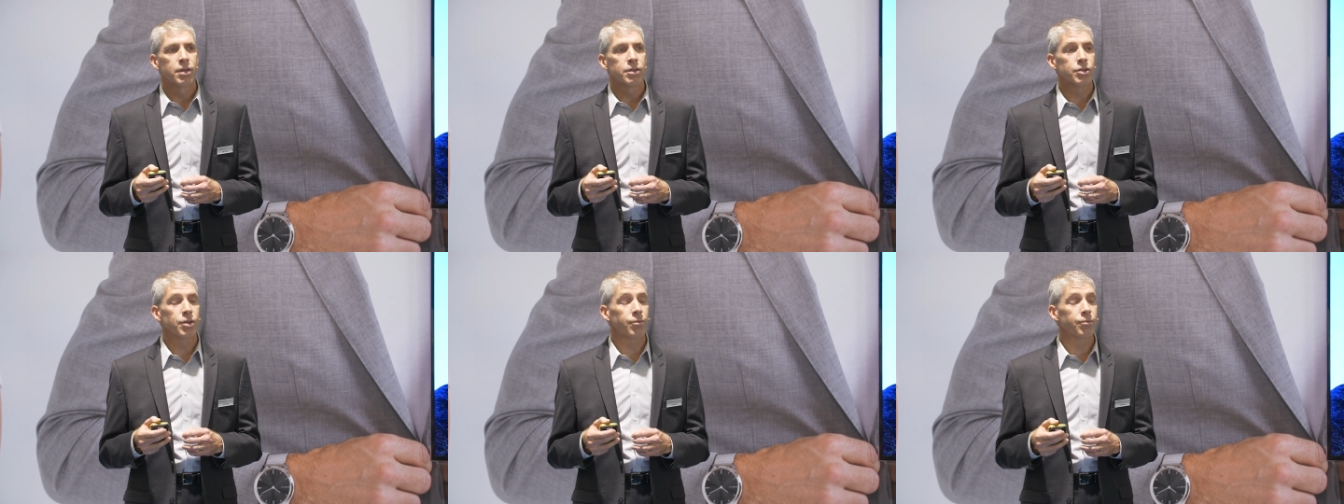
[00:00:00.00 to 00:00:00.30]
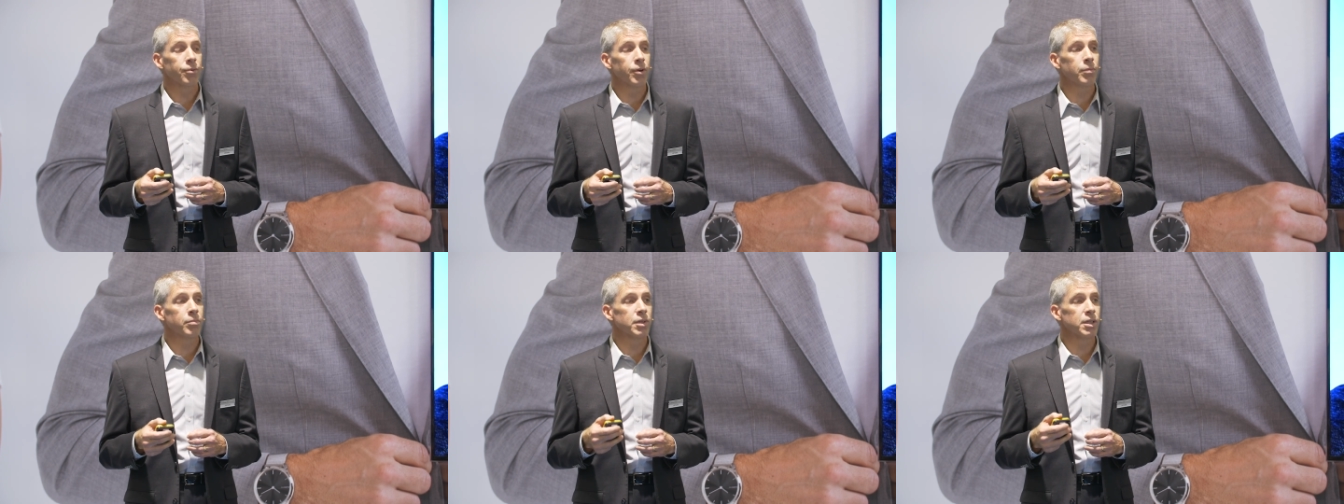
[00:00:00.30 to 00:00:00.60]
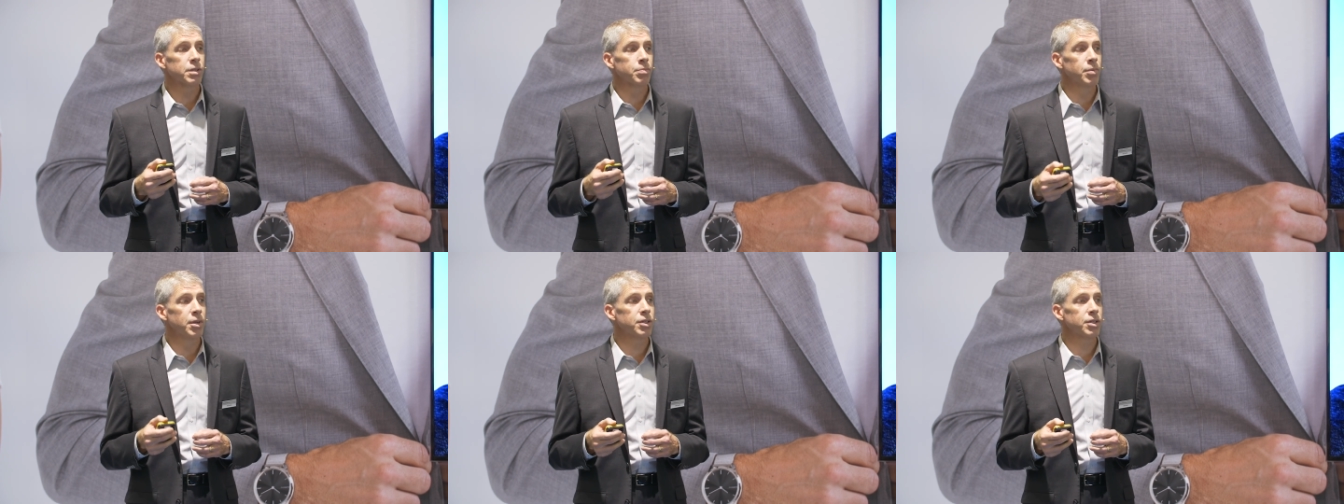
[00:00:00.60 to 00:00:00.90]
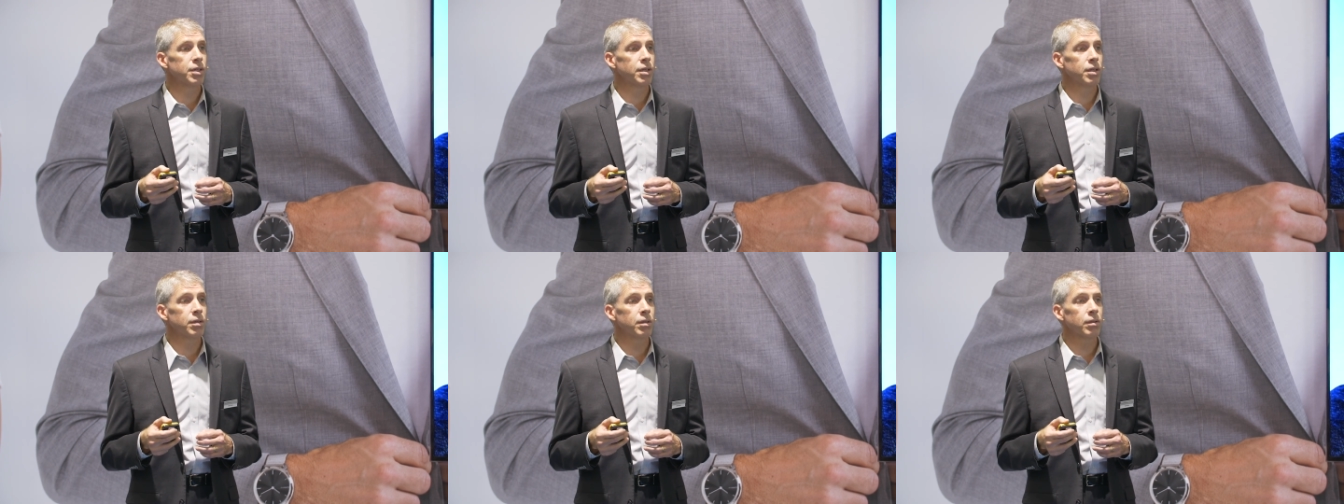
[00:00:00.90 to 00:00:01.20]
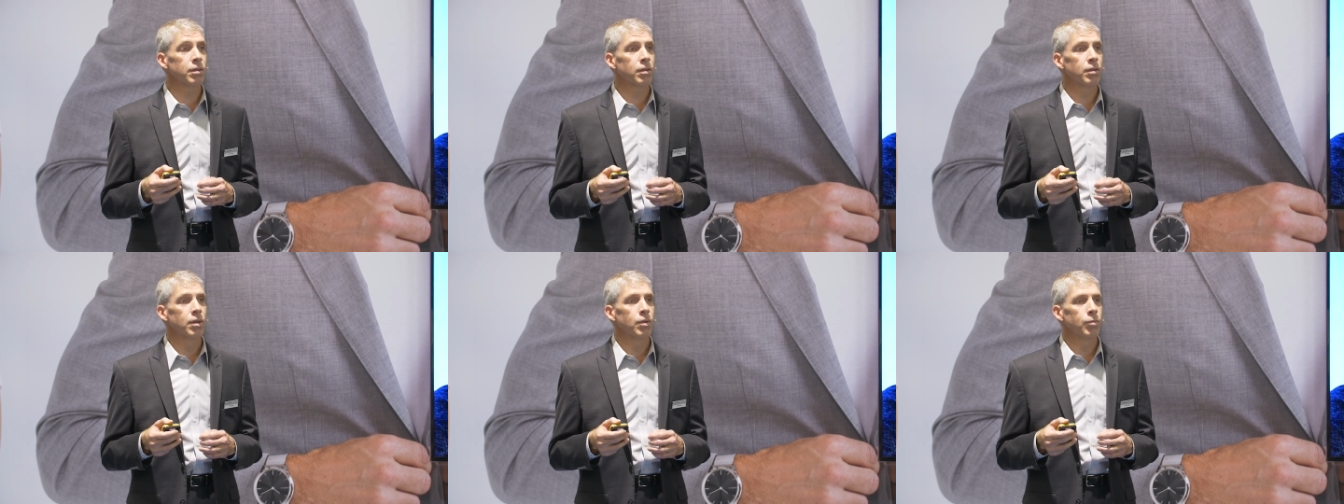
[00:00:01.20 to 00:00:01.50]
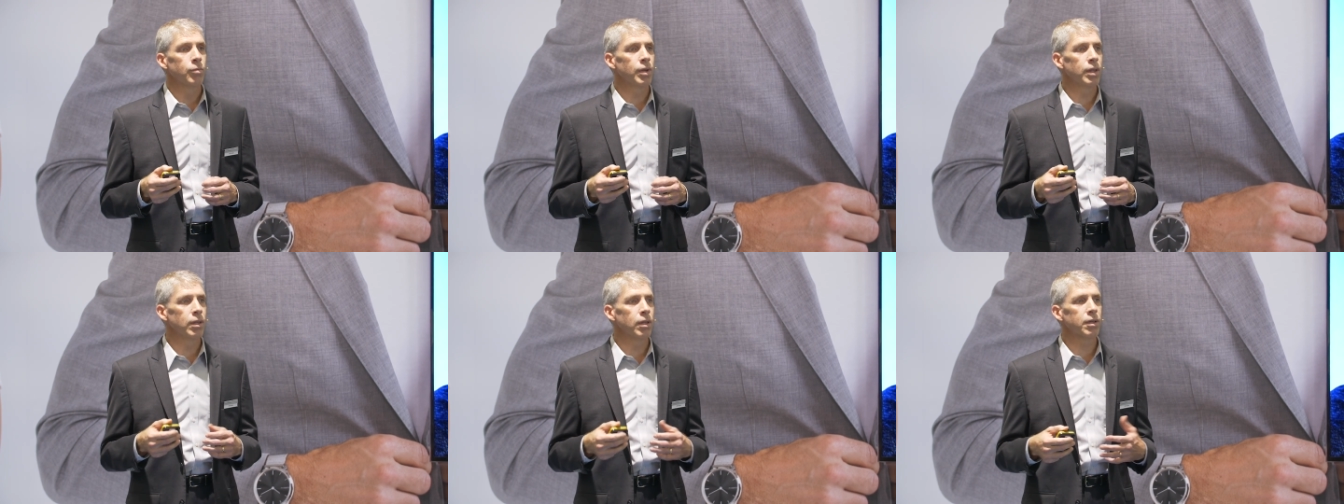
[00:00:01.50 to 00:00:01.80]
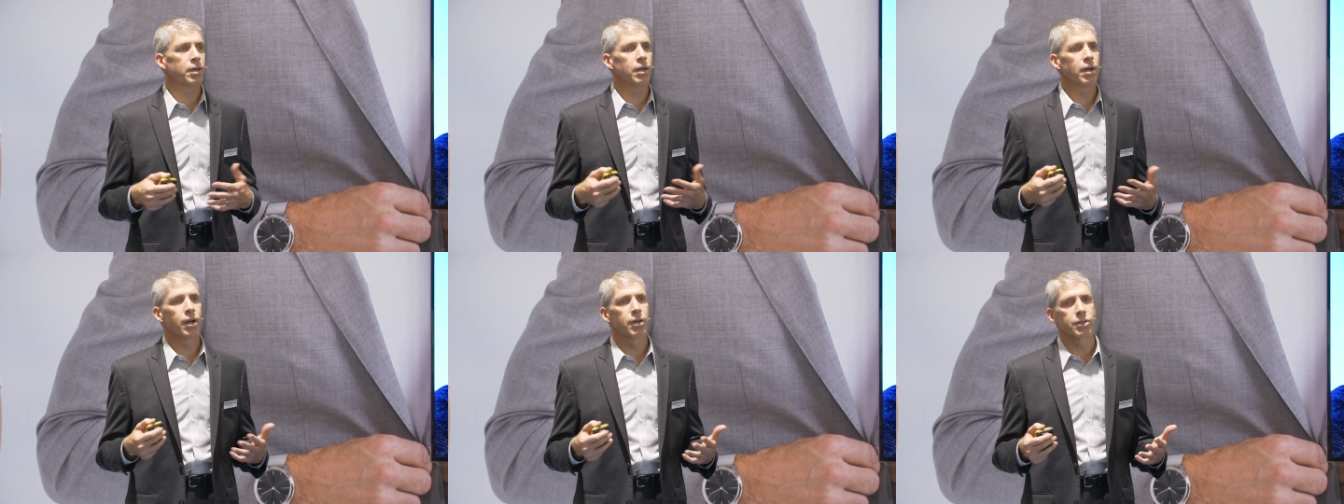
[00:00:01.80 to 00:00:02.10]
So from this mission, we
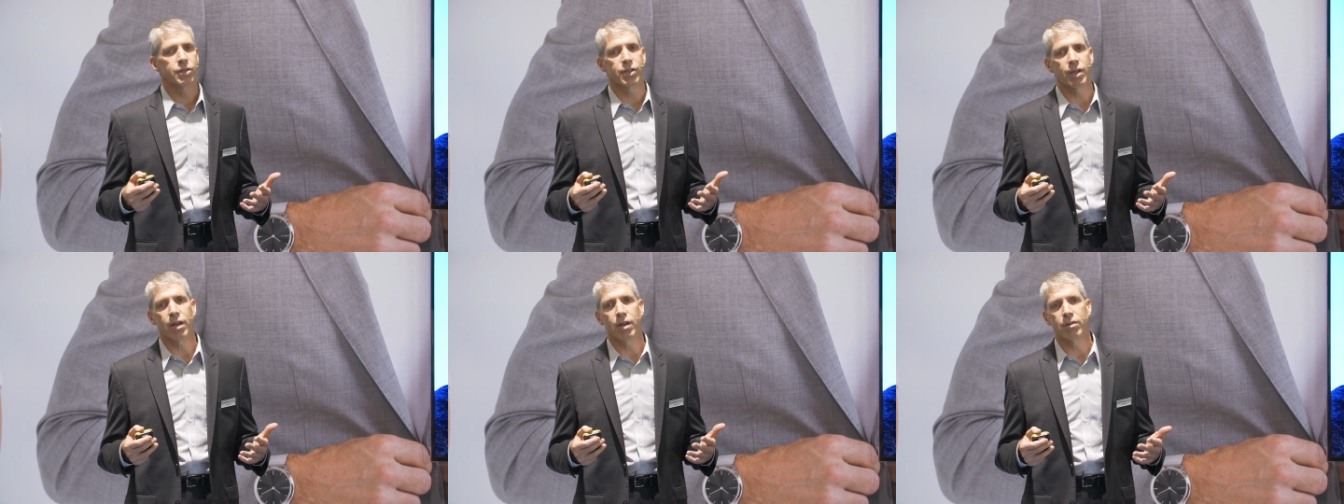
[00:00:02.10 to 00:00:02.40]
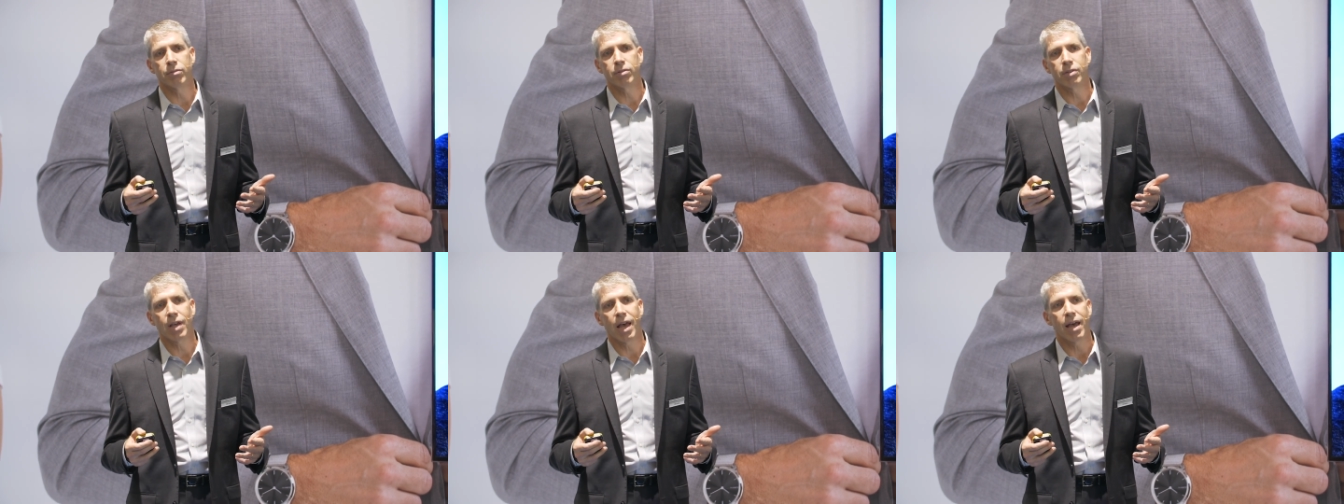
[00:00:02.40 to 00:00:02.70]
look at ourselves